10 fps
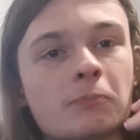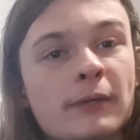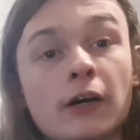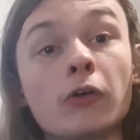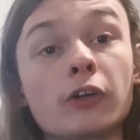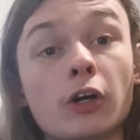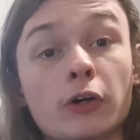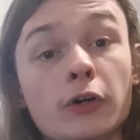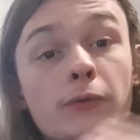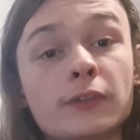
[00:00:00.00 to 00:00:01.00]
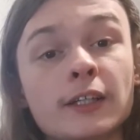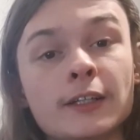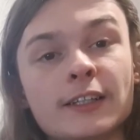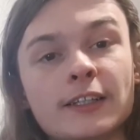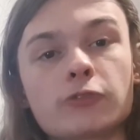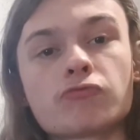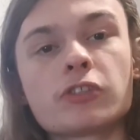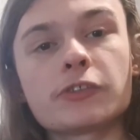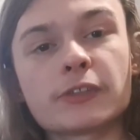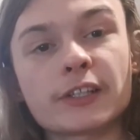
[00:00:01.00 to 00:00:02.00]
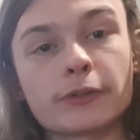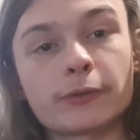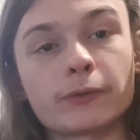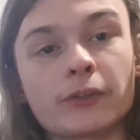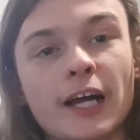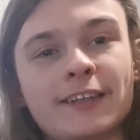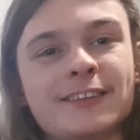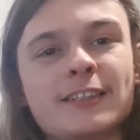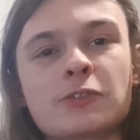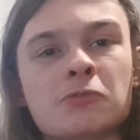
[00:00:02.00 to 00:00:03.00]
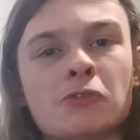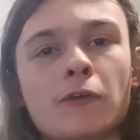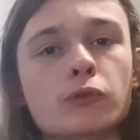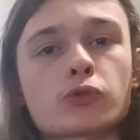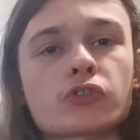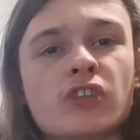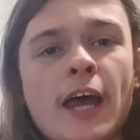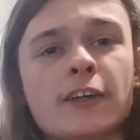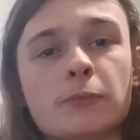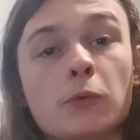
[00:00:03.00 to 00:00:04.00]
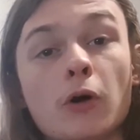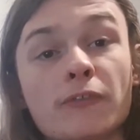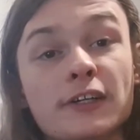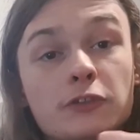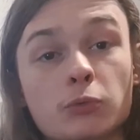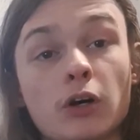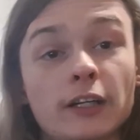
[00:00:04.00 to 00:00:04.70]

beyond our own is really, really cool, and these novels tend to be well written as well.